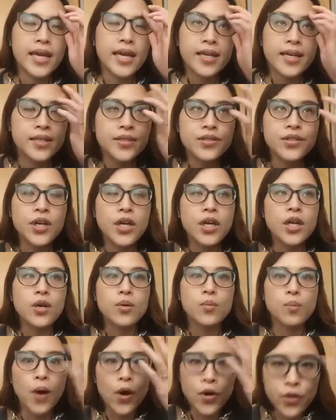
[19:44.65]
And
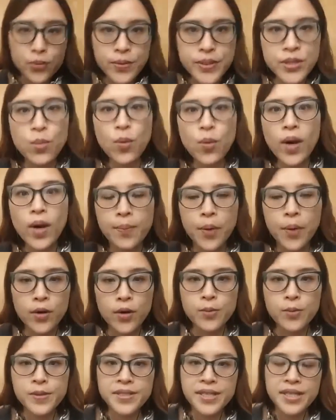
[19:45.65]
part of the reason why I
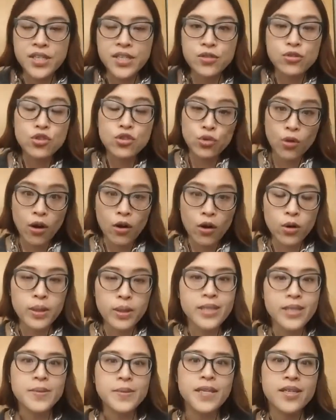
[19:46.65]
partner with City News Toronto
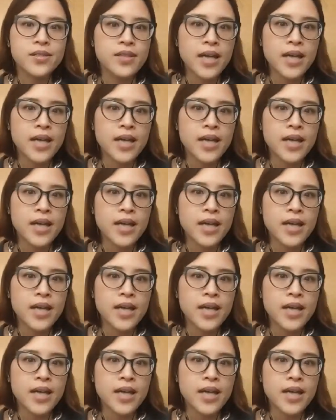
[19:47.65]
is because,